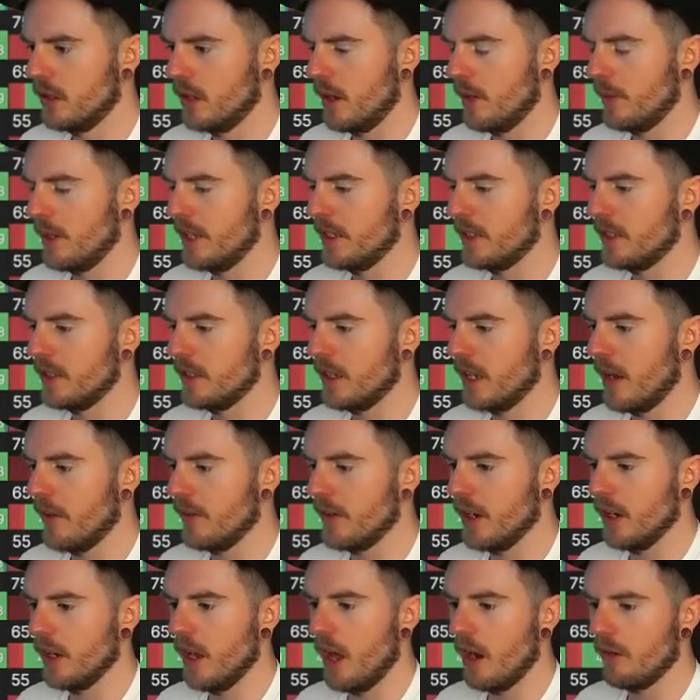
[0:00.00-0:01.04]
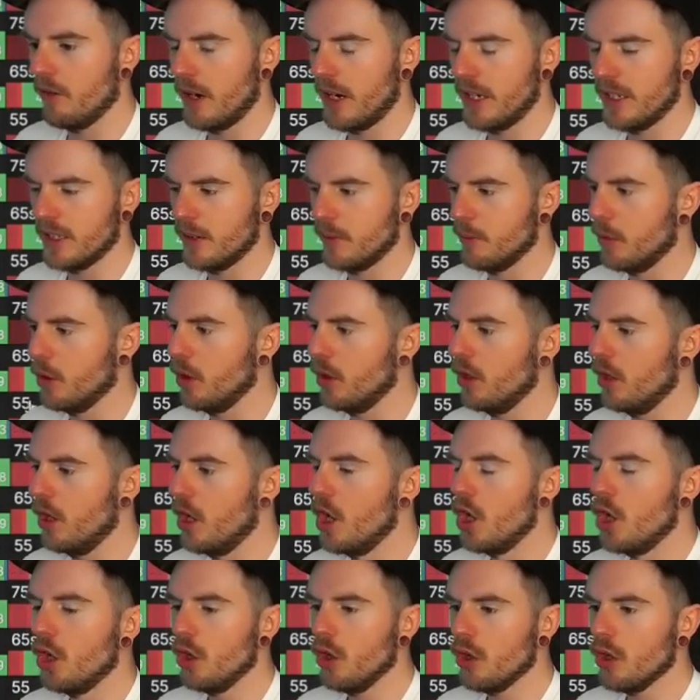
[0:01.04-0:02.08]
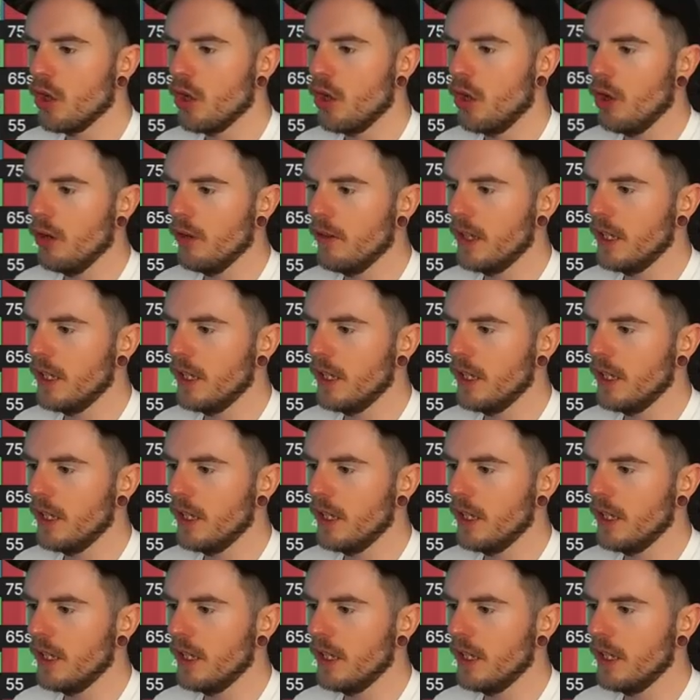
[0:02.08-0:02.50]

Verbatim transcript: I mean, this isn't having a lot of raising, but look at all,